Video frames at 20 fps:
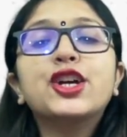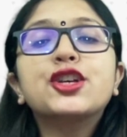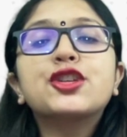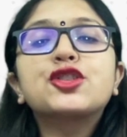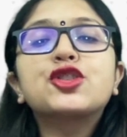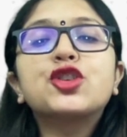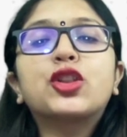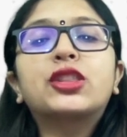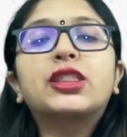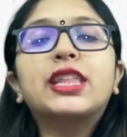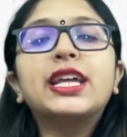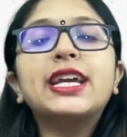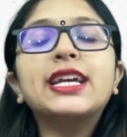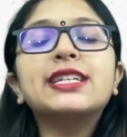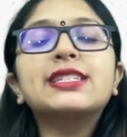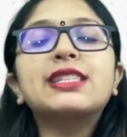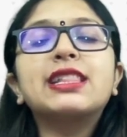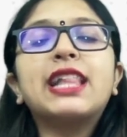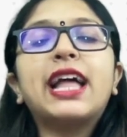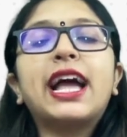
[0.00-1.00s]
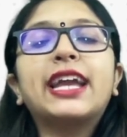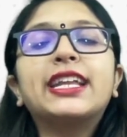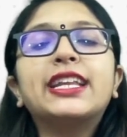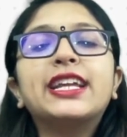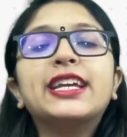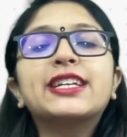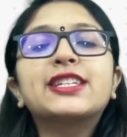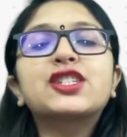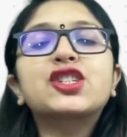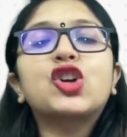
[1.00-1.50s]
So this line
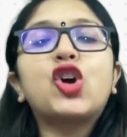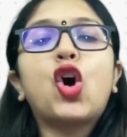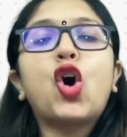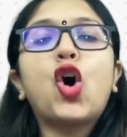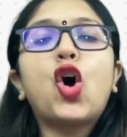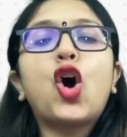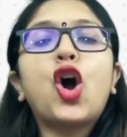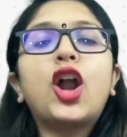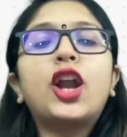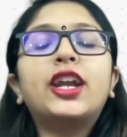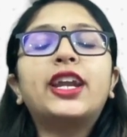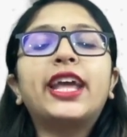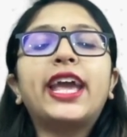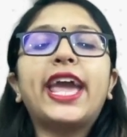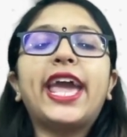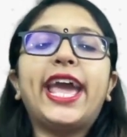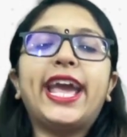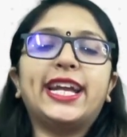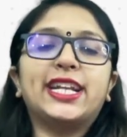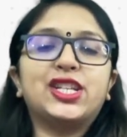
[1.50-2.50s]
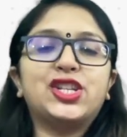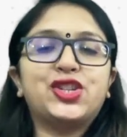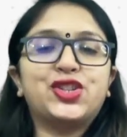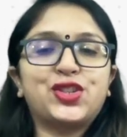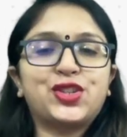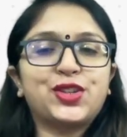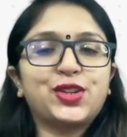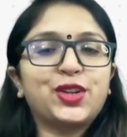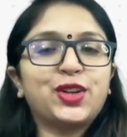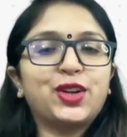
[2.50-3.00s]
is called
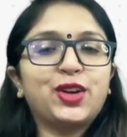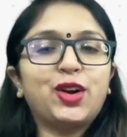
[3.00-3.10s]
edge.